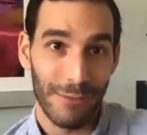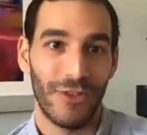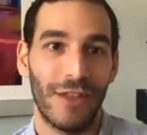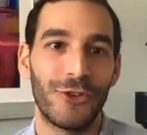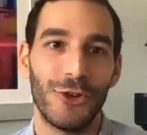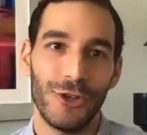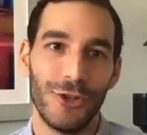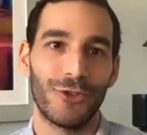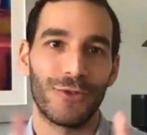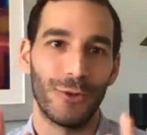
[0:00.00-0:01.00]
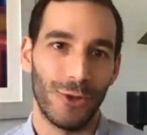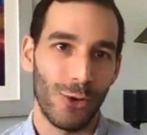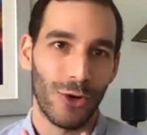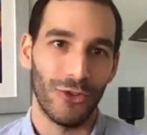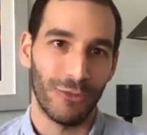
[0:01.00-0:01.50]
So that's good news for
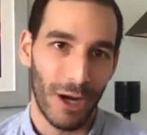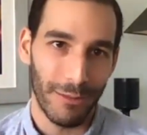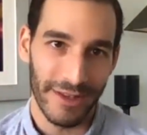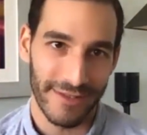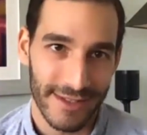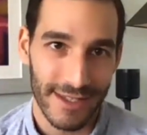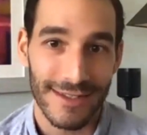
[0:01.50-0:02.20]
local small businesses.